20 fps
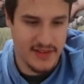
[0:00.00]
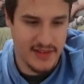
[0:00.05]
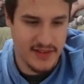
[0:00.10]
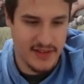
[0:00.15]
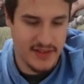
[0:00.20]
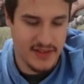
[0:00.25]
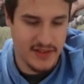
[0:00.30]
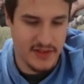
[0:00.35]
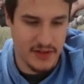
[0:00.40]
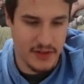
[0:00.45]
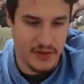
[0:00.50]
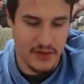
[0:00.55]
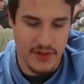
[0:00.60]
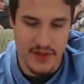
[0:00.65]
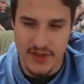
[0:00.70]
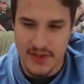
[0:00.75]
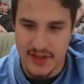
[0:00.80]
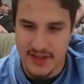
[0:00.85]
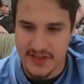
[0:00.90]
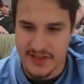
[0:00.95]
So
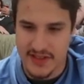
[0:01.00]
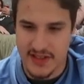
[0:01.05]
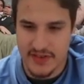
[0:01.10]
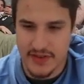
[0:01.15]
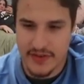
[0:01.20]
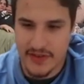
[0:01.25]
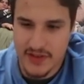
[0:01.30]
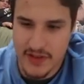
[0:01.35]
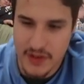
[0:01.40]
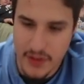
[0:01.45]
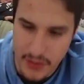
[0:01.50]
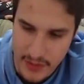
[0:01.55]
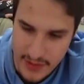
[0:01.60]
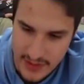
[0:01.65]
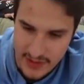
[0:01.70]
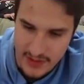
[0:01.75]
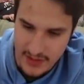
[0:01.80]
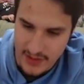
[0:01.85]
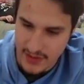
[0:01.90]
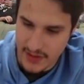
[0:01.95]
instead of having to go through
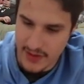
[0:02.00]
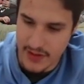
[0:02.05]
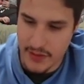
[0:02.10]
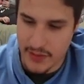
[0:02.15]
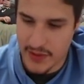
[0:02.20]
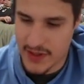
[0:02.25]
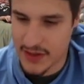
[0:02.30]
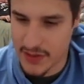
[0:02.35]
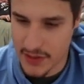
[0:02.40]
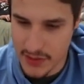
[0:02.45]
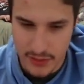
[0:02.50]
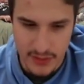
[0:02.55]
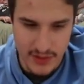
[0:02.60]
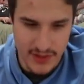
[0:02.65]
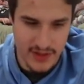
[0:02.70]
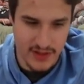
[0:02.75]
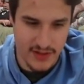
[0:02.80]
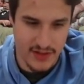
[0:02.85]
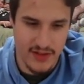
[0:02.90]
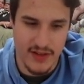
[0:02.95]
that annoying
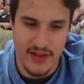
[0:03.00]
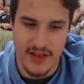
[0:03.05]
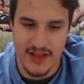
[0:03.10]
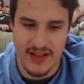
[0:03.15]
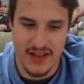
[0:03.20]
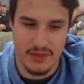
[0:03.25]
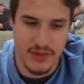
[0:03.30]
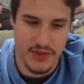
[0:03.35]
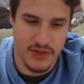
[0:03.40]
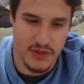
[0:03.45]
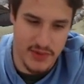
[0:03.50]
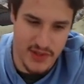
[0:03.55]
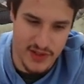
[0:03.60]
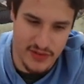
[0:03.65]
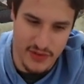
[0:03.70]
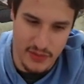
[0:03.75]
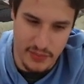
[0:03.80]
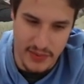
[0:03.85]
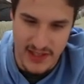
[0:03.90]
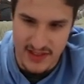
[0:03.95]
tutorial, I'm assuming
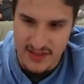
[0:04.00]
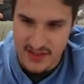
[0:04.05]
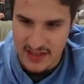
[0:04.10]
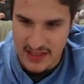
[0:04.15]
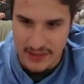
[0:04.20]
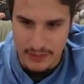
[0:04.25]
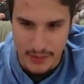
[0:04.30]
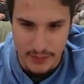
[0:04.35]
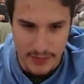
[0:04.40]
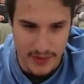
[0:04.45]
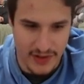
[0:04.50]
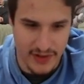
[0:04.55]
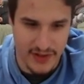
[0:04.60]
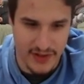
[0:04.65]
if you're playing the game you probably already